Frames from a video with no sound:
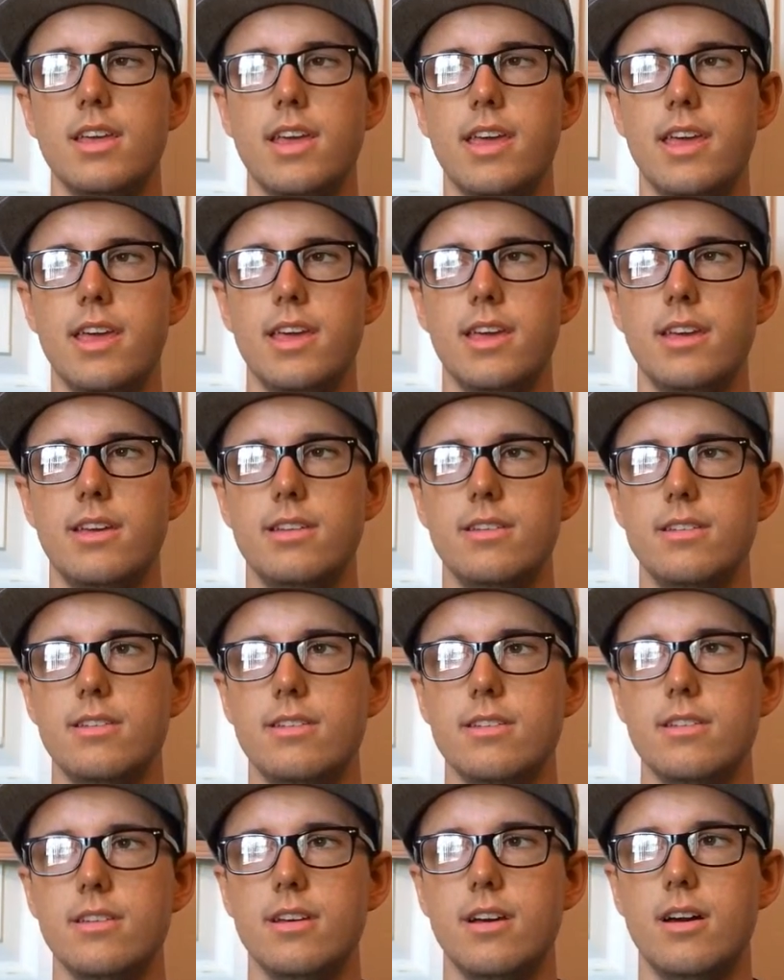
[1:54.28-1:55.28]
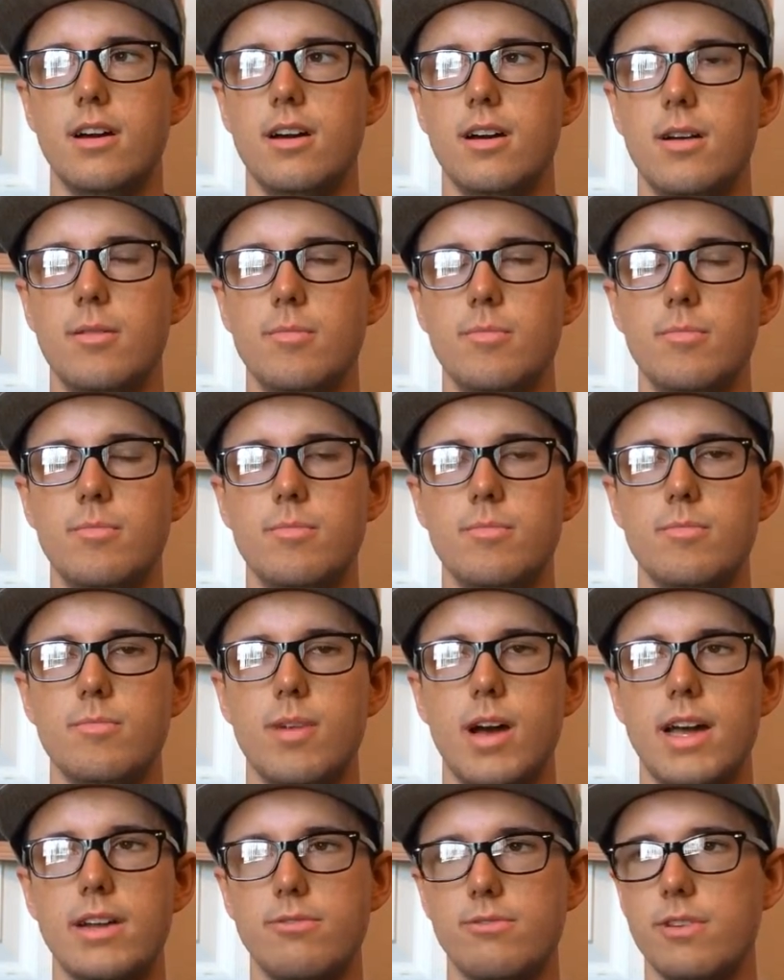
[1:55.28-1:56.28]
and
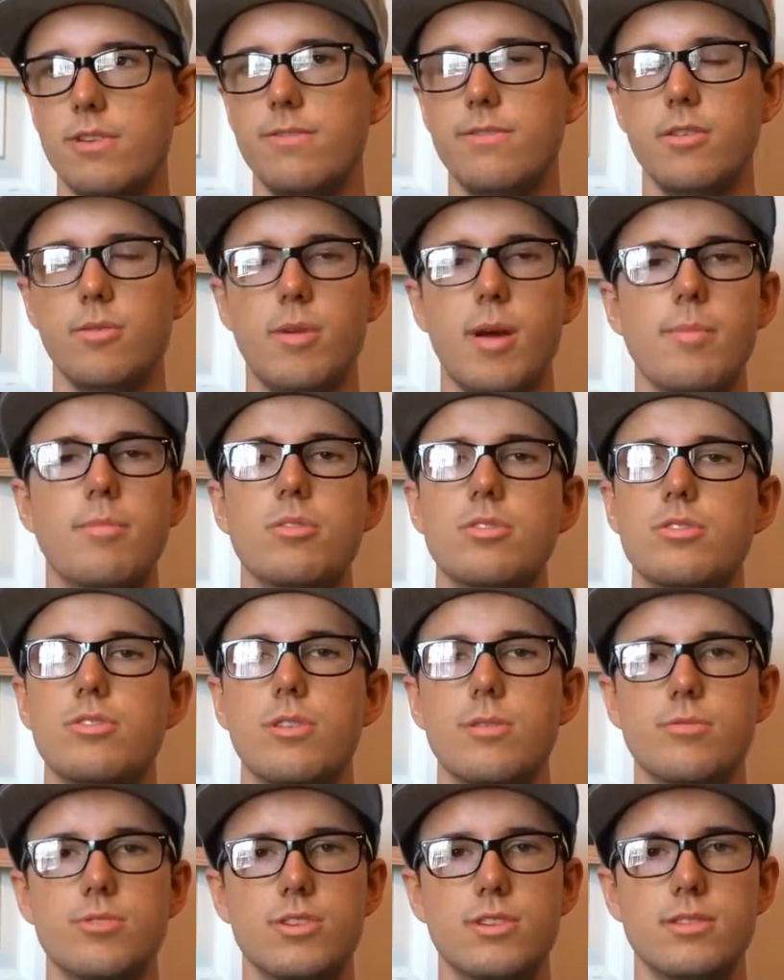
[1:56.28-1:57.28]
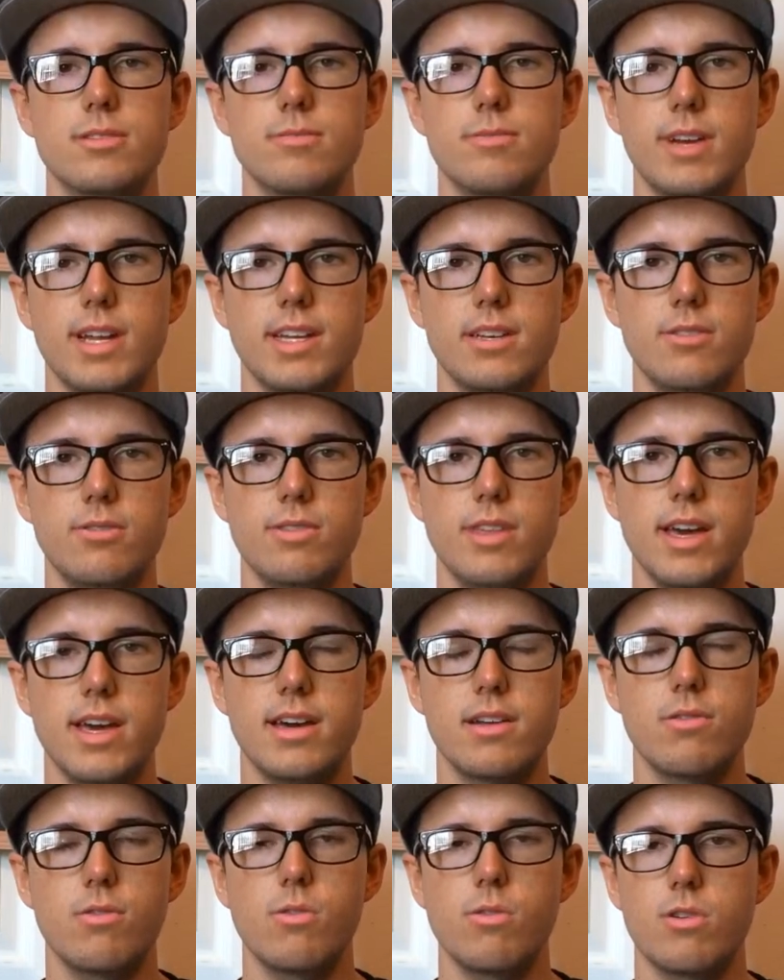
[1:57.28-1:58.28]
I refill my prescriptions when I do
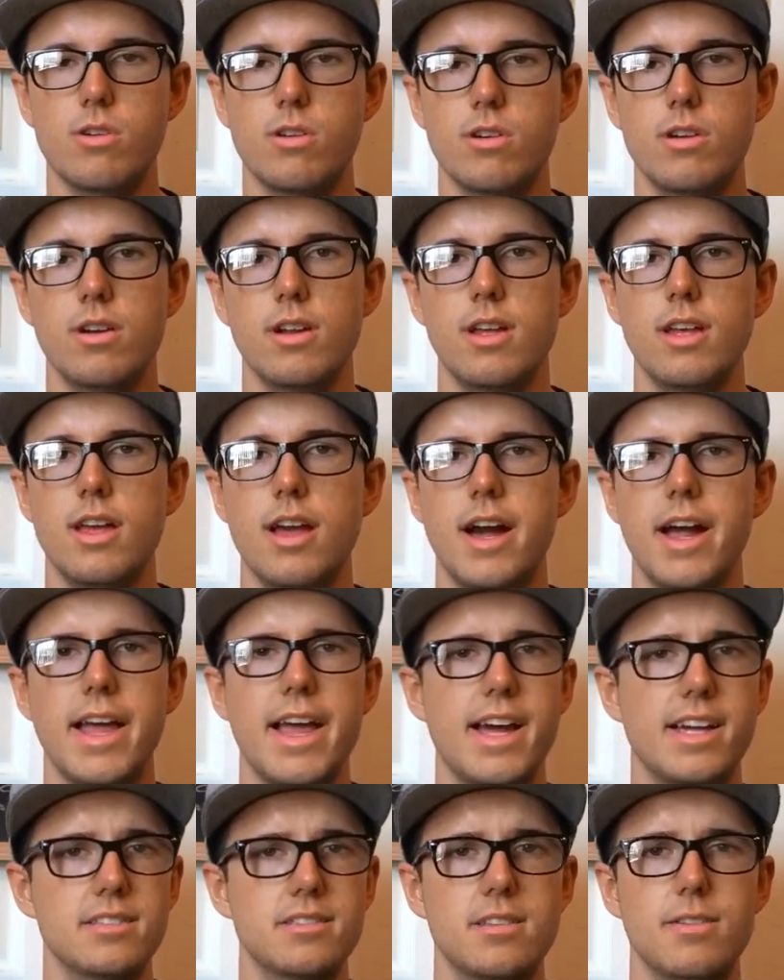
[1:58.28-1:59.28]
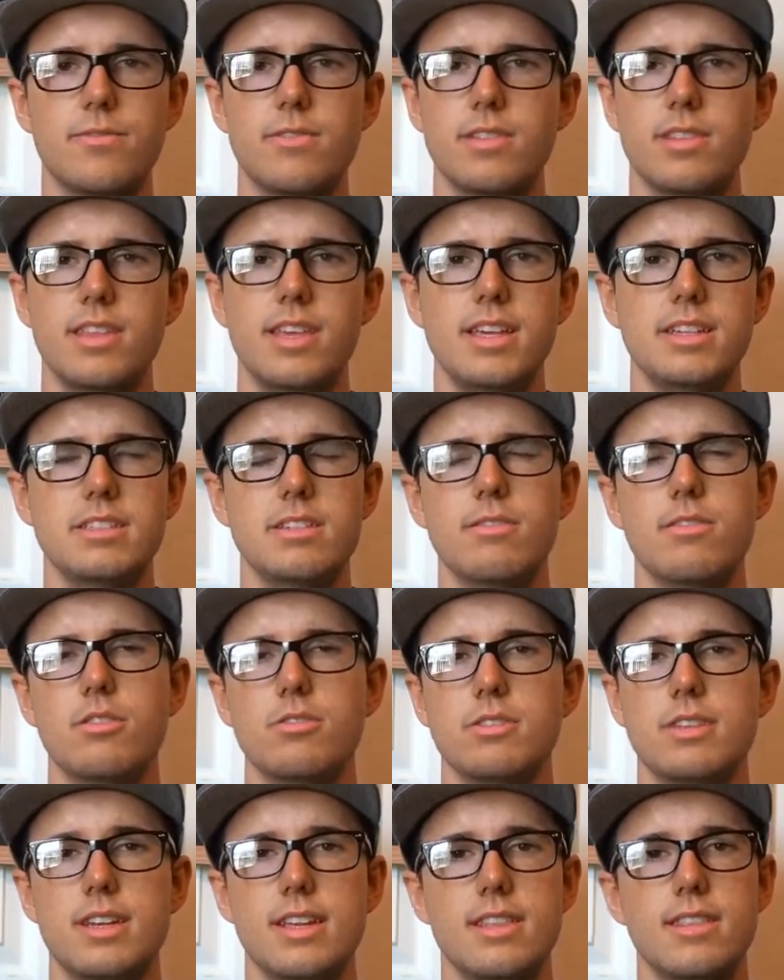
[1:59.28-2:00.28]
that, or I ask different things if
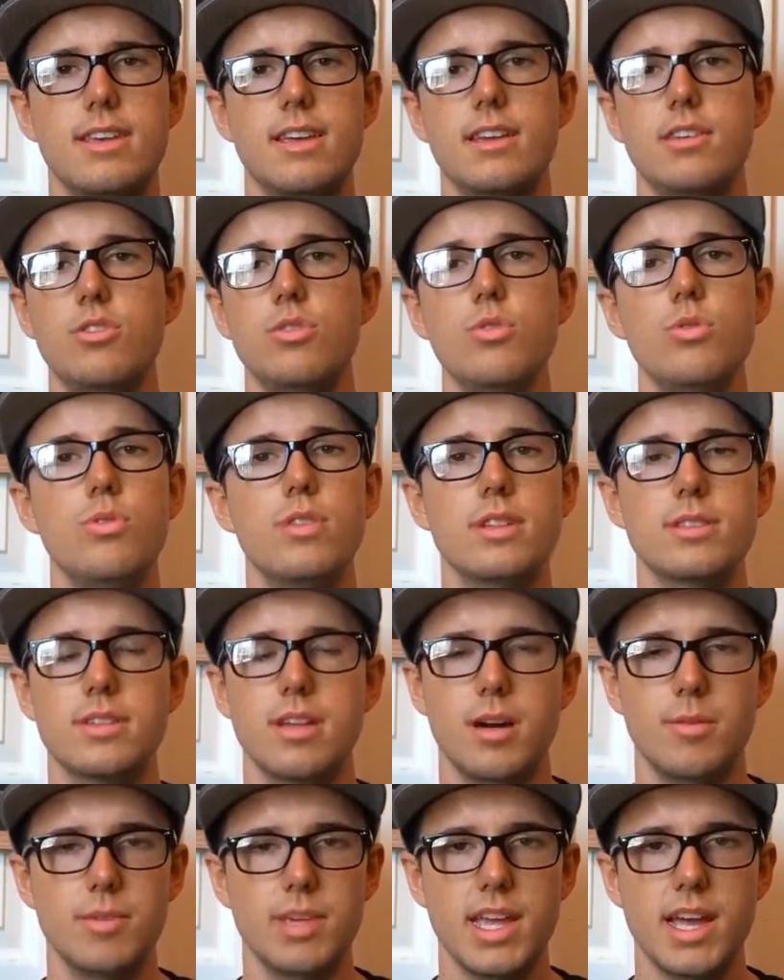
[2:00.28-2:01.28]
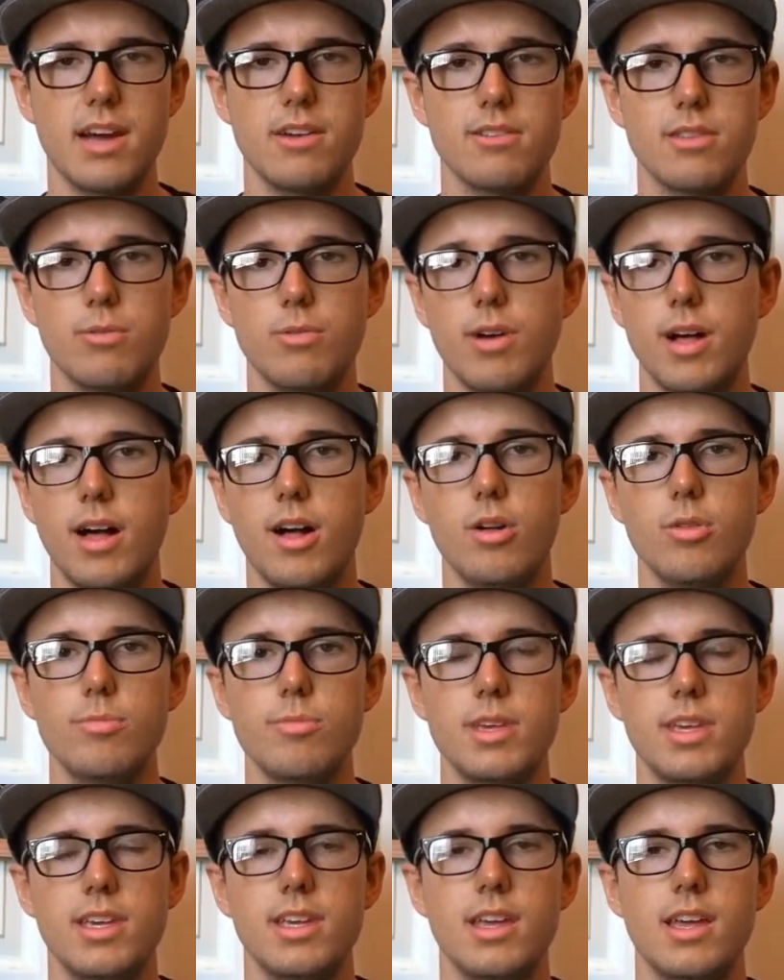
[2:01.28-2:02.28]
there's anything new that's coming out that will help
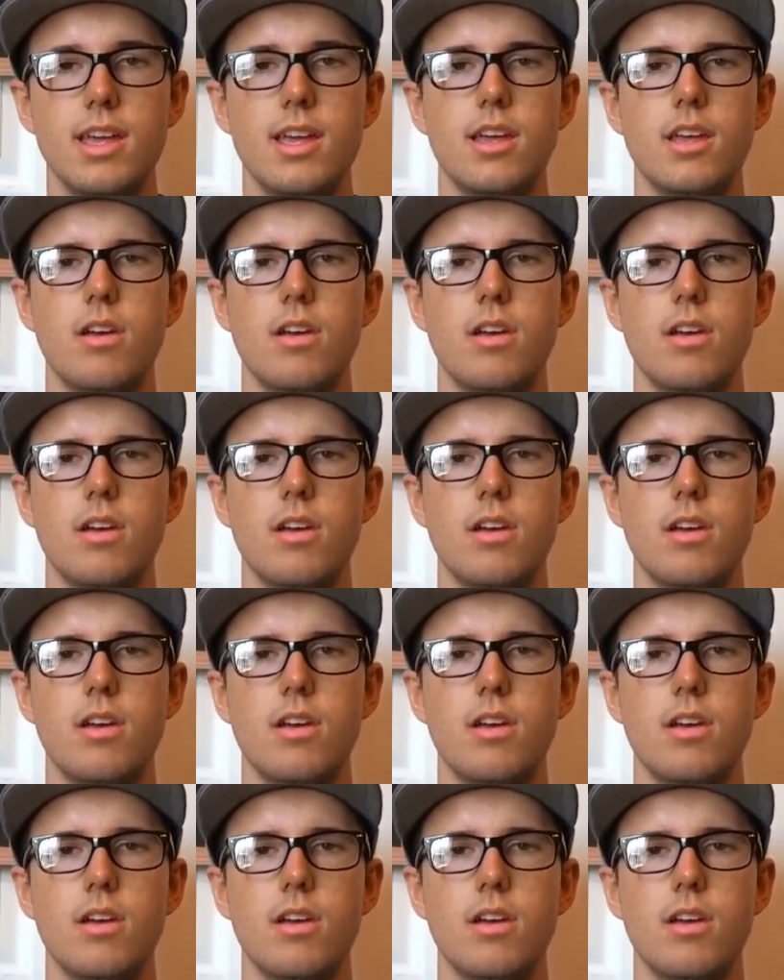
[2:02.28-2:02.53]
me,